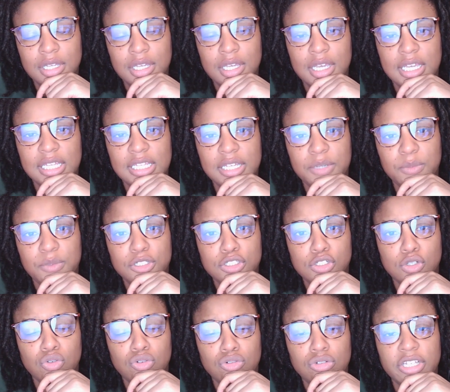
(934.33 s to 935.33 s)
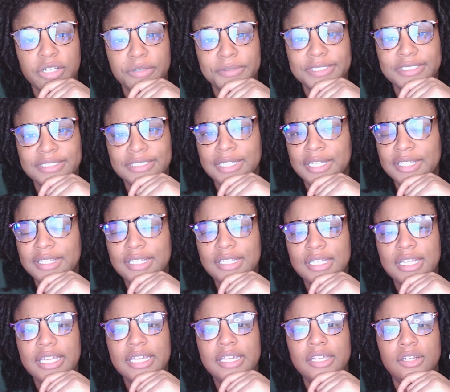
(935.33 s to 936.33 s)
and they were told there was nothing
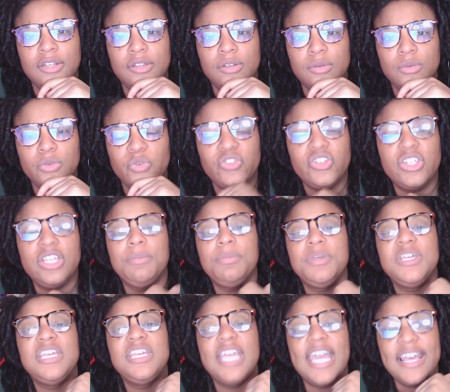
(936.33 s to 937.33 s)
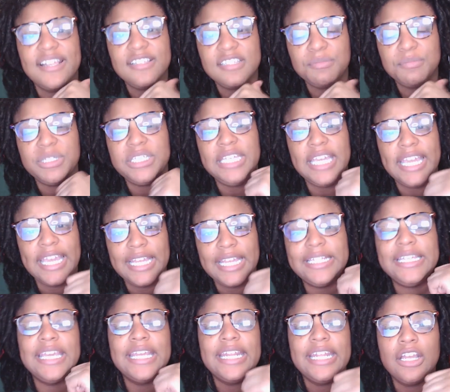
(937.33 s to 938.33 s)
they could do. CPS began
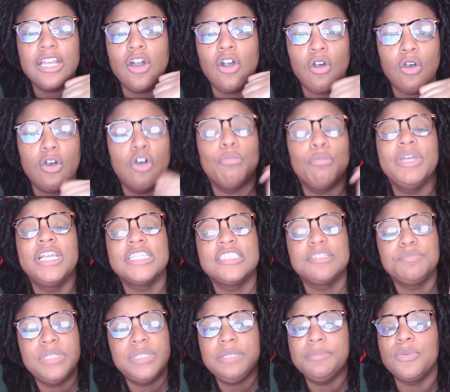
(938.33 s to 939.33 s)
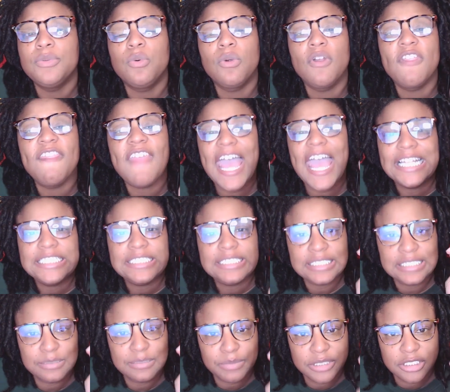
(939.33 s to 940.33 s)
getting called because people were that
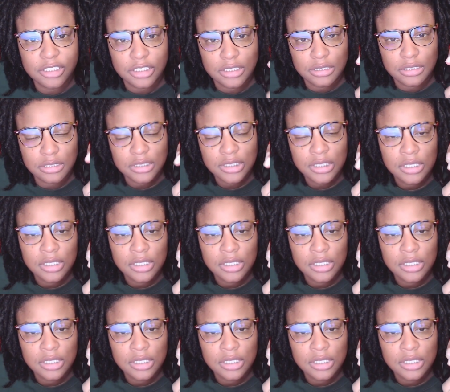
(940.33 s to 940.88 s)
suspicious.